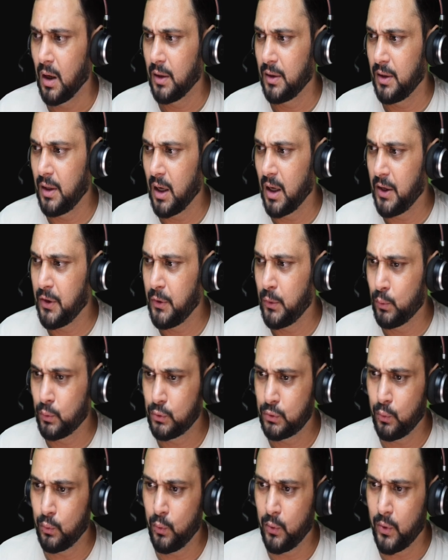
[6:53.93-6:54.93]
They are
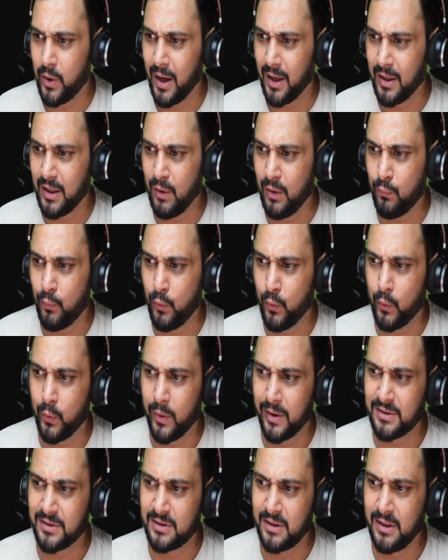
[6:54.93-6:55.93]
used to track the
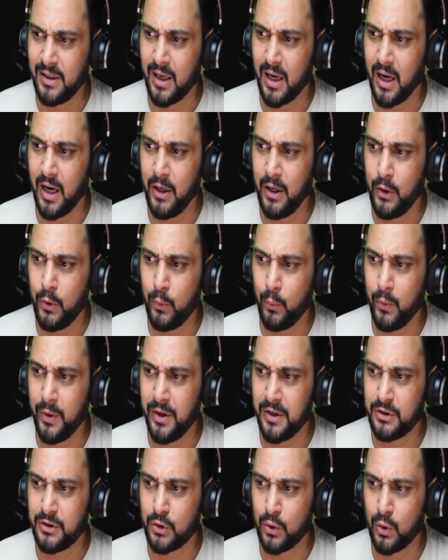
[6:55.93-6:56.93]
frequency and
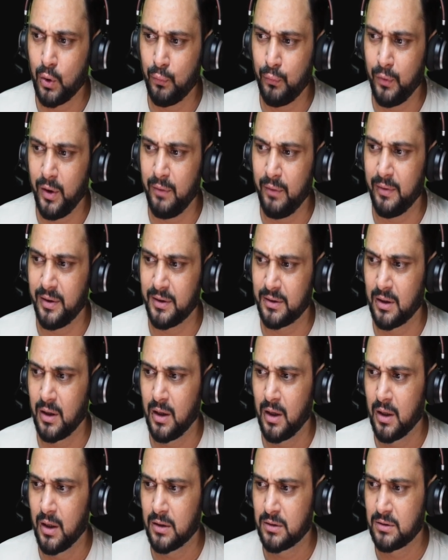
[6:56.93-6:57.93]
duration of event,
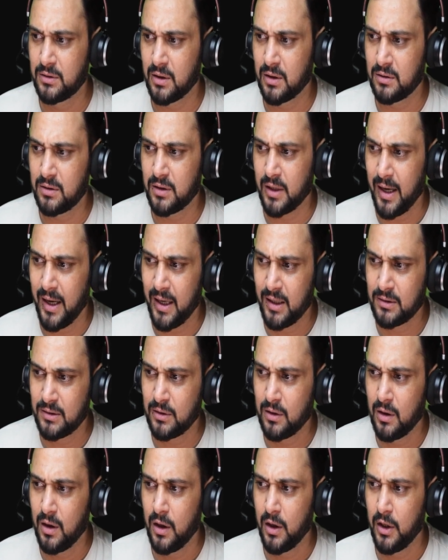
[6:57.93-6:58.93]
such
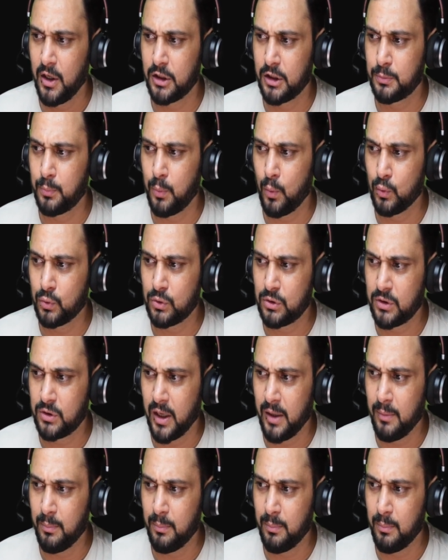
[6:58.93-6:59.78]
as response time